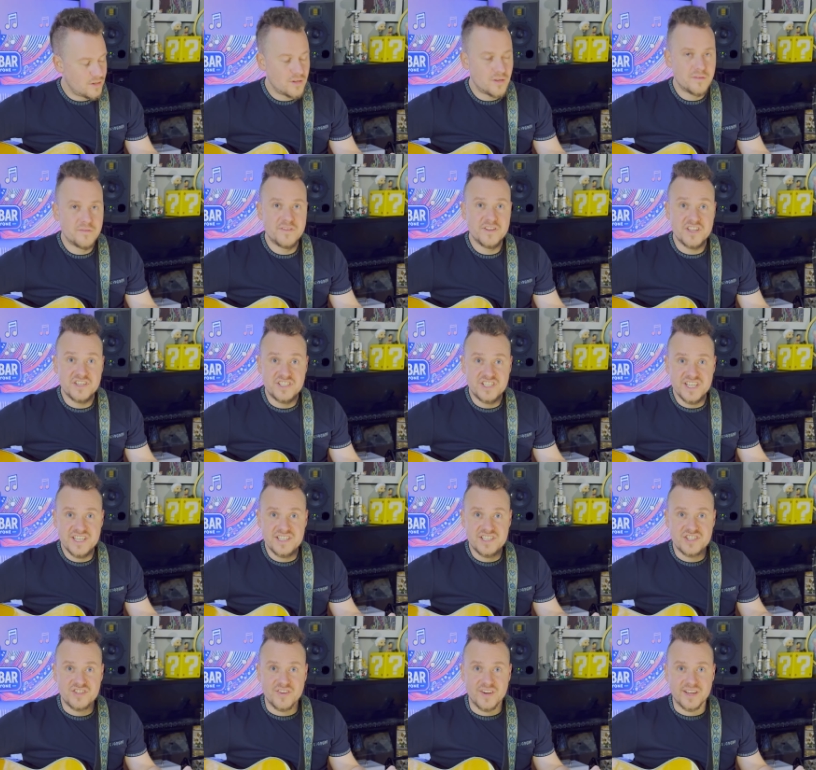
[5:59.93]
For the G
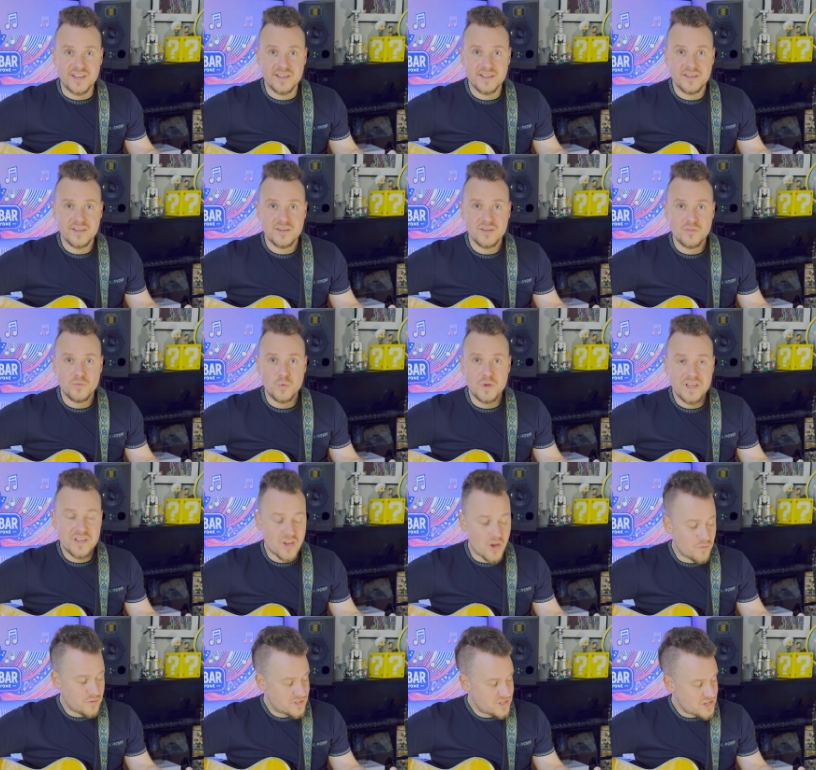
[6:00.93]
string, we're
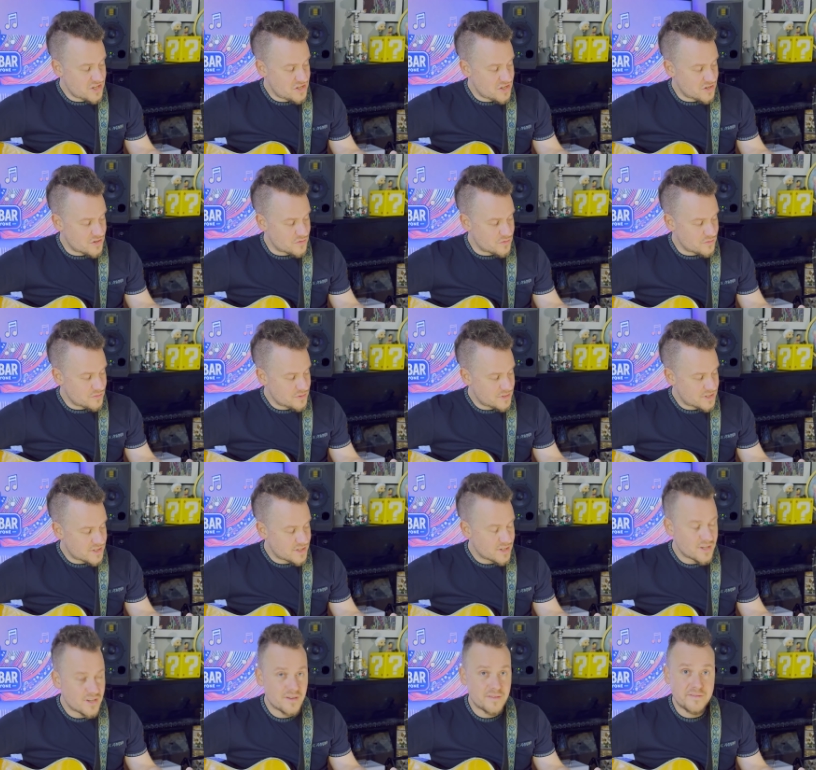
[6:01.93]
going to
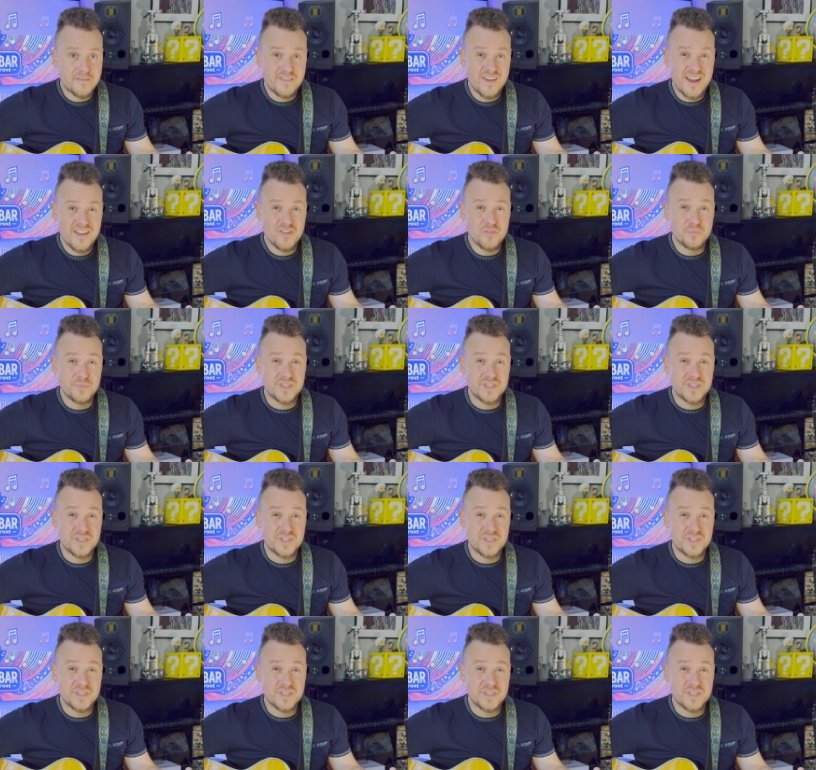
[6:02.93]
use fret number